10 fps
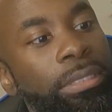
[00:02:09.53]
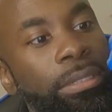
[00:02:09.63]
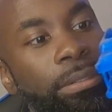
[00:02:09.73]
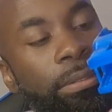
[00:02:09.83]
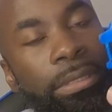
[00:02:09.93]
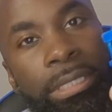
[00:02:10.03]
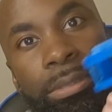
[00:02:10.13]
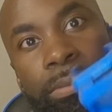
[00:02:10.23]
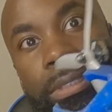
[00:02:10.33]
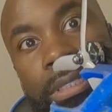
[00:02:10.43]
So
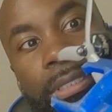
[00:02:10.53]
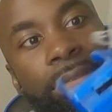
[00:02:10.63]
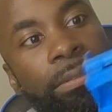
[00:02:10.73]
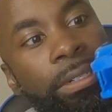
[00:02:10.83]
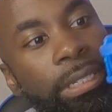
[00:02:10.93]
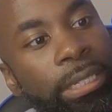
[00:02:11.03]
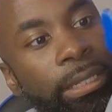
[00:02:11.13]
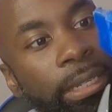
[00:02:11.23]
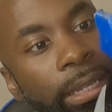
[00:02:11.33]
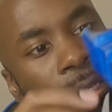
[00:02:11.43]
this one is
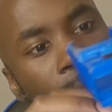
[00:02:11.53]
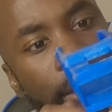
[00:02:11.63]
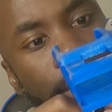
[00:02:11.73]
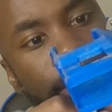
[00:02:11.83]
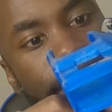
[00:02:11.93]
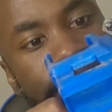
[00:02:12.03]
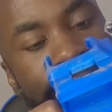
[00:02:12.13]
running a.